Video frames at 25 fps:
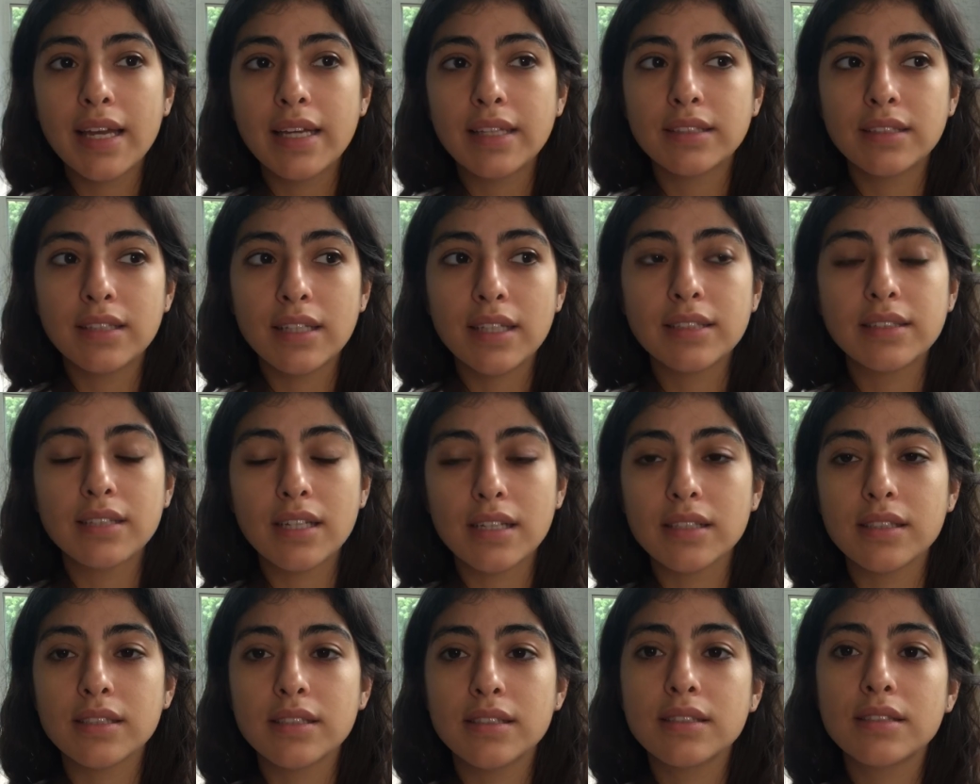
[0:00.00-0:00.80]
It
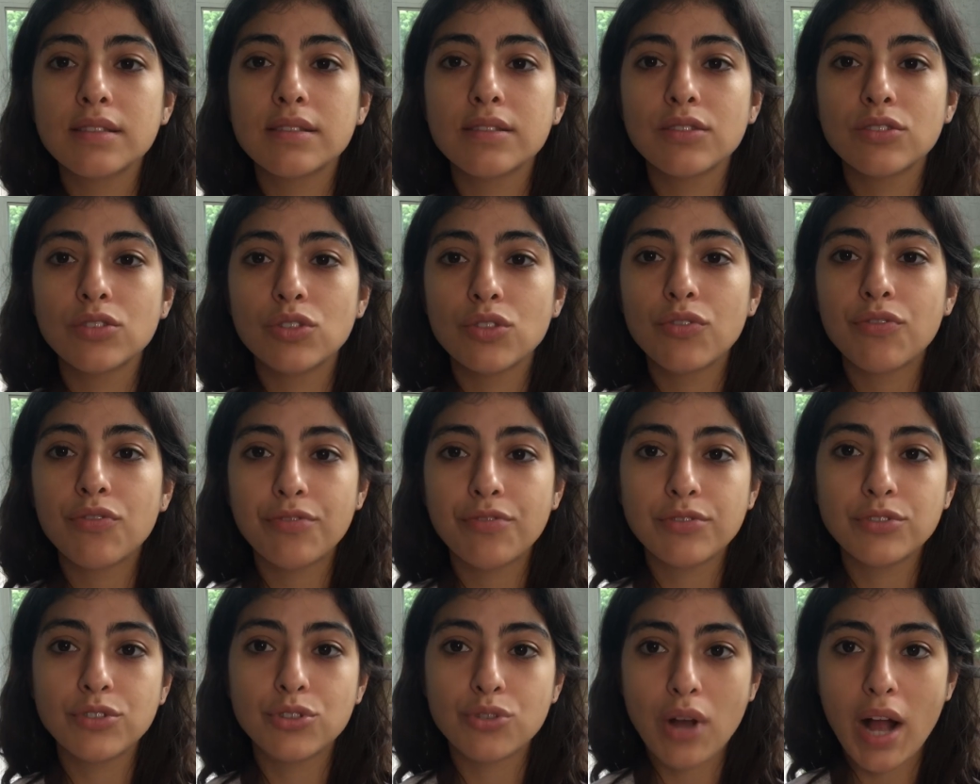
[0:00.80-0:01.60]
does
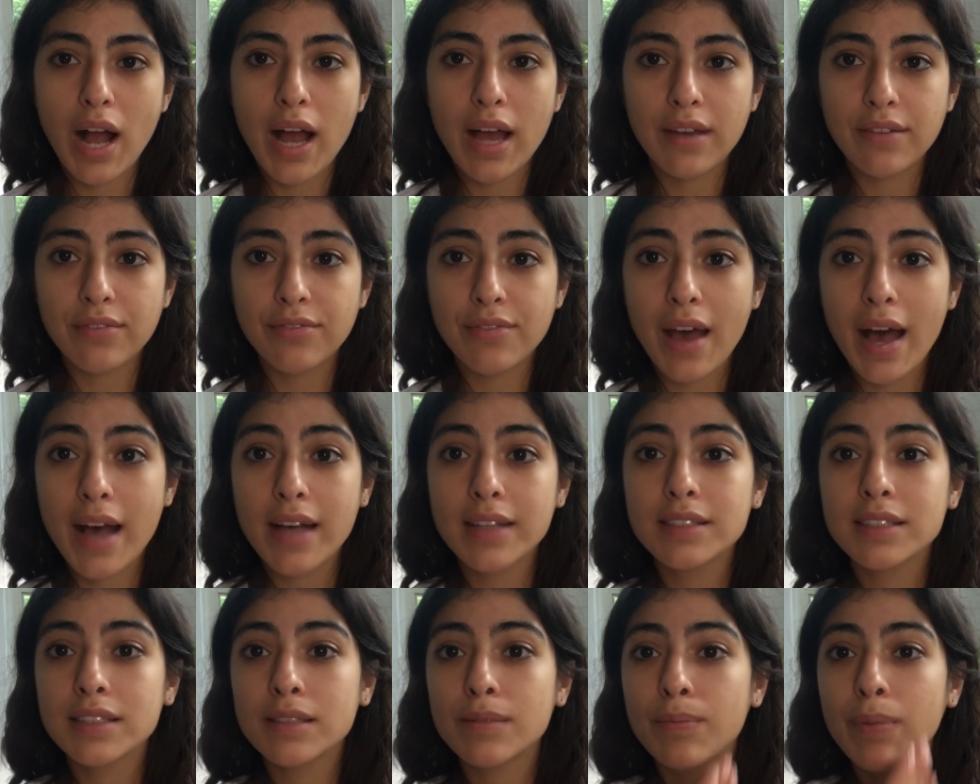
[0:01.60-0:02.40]
dry
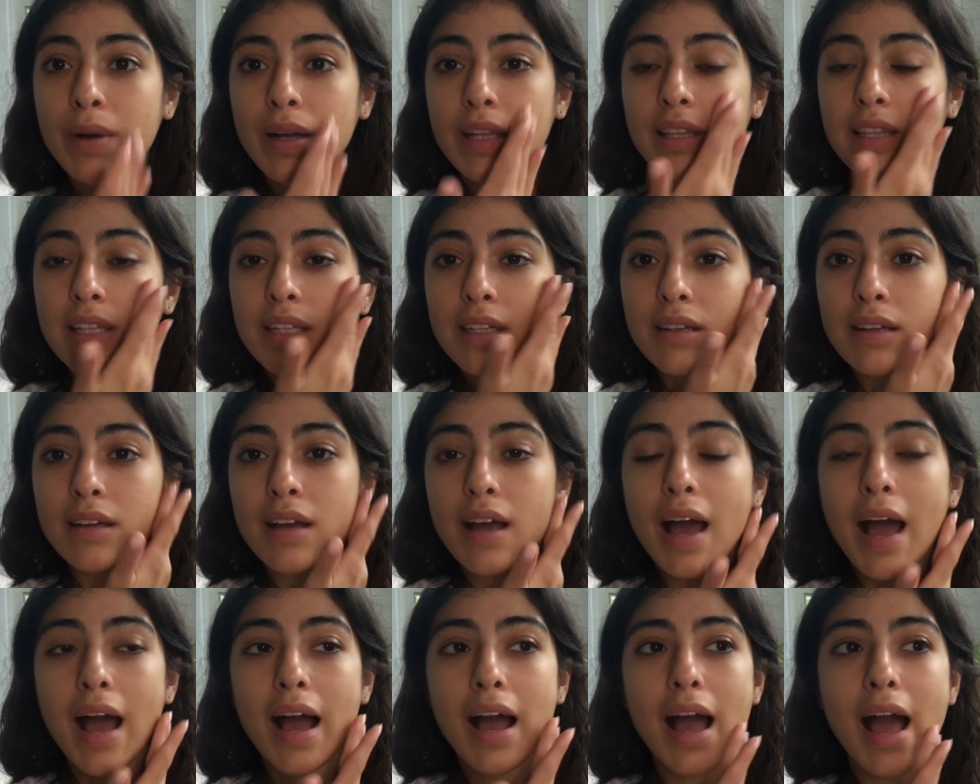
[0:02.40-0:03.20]
fast, but
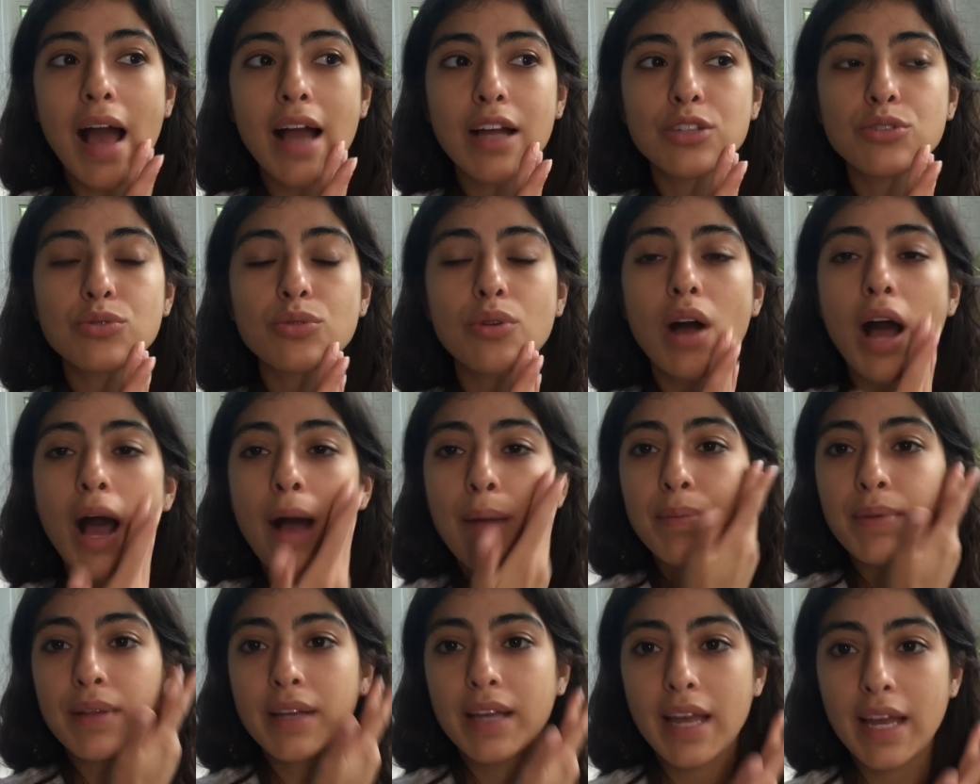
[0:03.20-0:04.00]
the actual
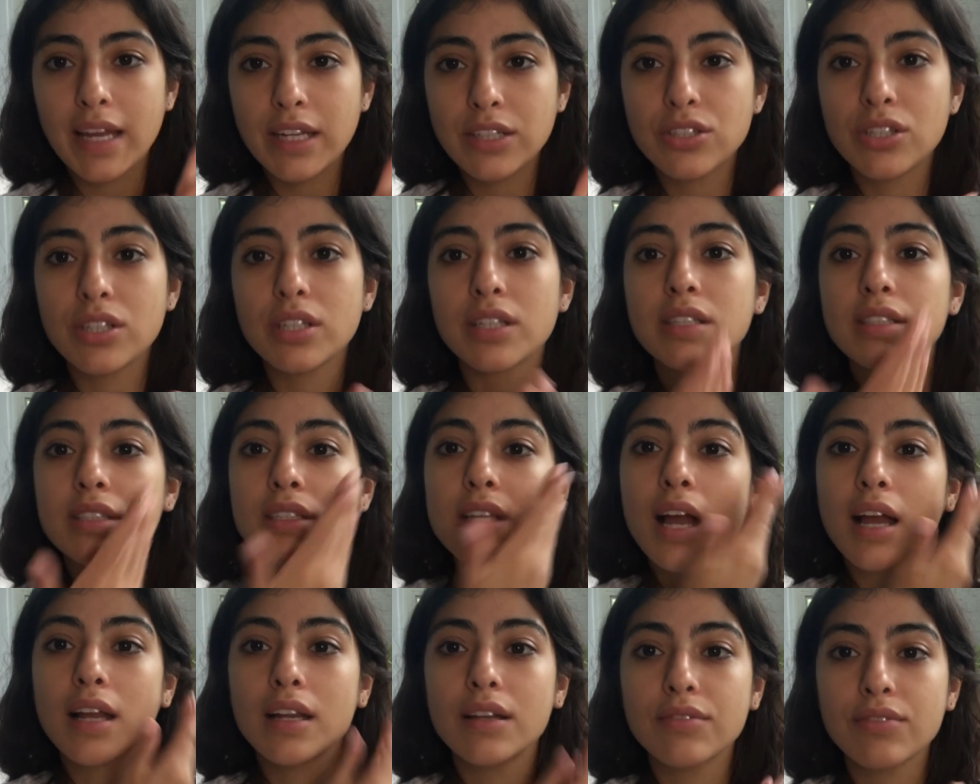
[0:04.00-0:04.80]
application
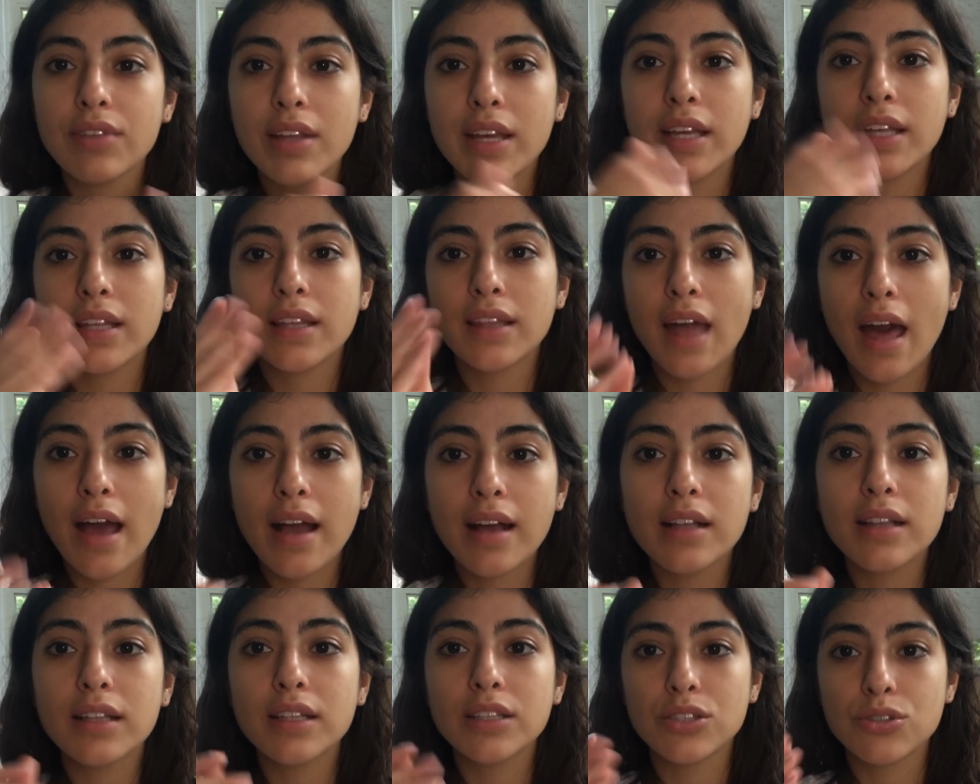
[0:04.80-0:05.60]
is kind of like
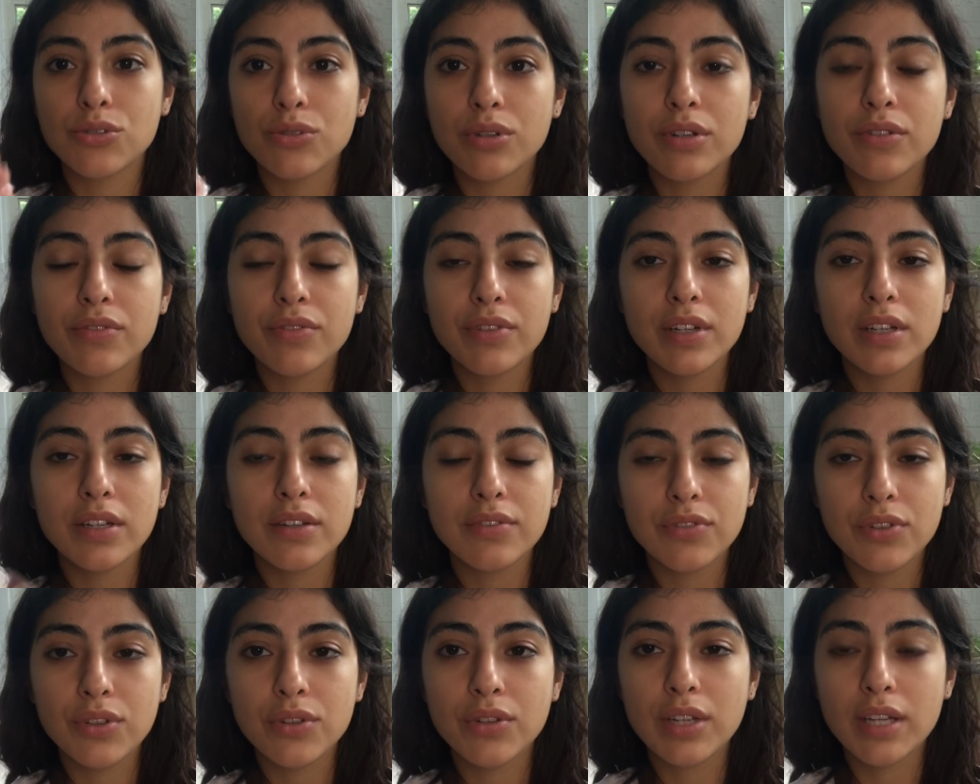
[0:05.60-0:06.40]
that glycerin feel,
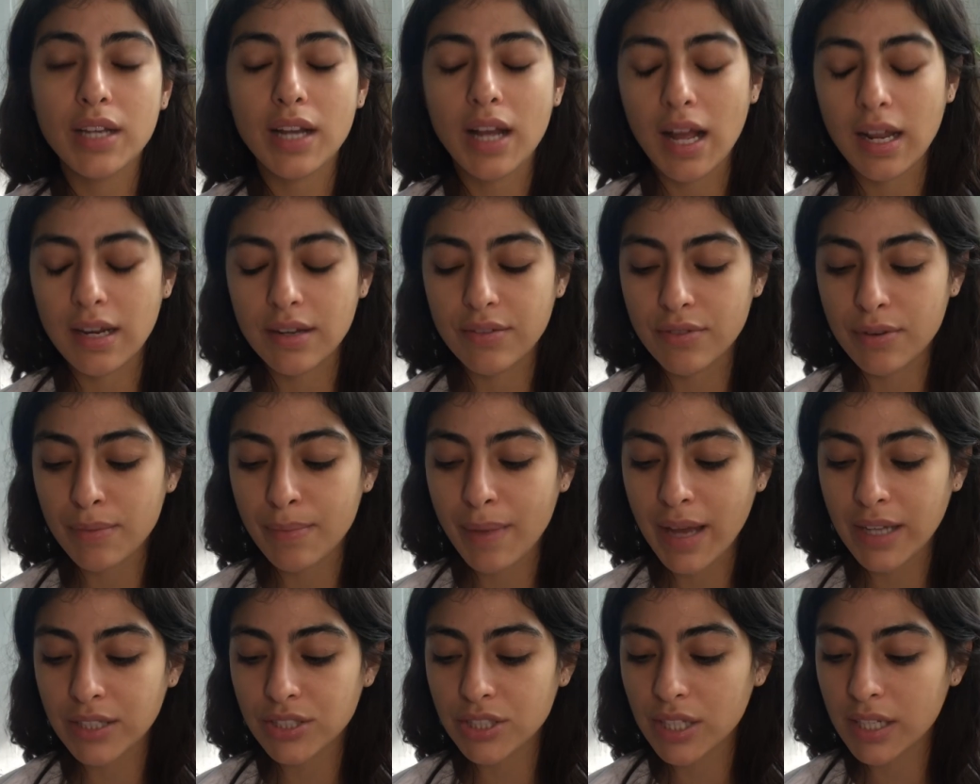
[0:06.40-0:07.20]
if you can kind of
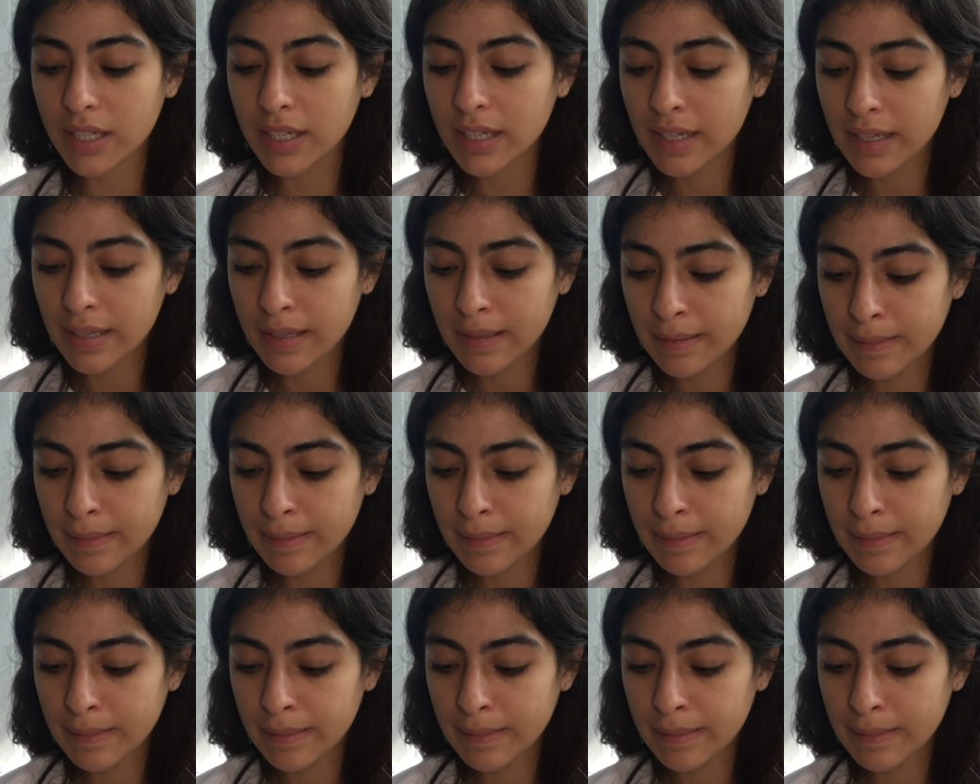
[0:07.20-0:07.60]
imagine.